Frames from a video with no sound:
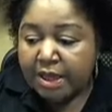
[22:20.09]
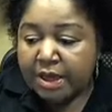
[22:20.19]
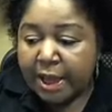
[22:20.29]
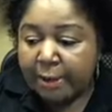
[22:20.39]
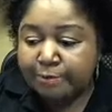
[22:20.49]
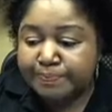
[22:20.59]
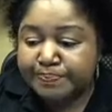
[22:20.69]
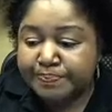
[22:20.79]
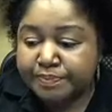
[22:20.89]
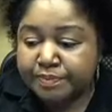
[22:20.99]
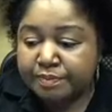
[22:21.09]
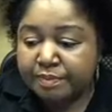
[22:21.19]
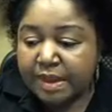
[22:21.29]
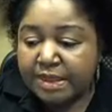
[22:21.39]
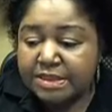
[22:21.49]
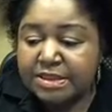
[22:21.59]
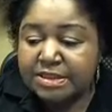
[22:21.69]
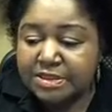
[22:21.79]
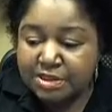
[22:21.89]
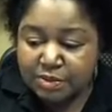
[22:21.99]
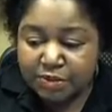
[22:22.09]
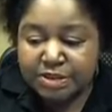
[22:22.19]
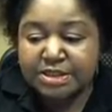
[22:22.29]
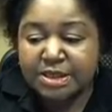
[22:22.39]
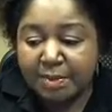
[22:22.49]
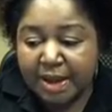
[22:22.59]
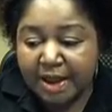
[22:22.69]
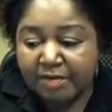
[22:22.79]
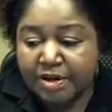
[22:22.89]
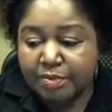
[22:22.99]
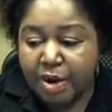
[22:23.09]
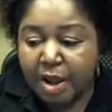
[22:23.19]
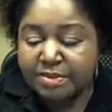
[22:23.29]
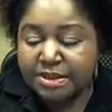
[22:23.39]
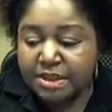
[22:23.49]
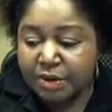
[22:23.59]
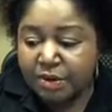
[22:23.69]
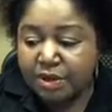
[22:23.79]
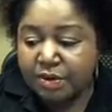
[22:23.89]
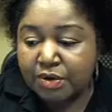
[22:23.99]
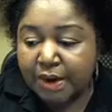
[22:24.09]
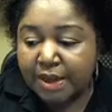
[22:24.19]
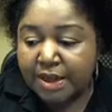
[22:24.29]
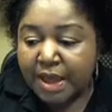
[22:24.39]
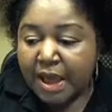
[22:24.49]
Now, this person said, I'm not having any problems hearing you. Great.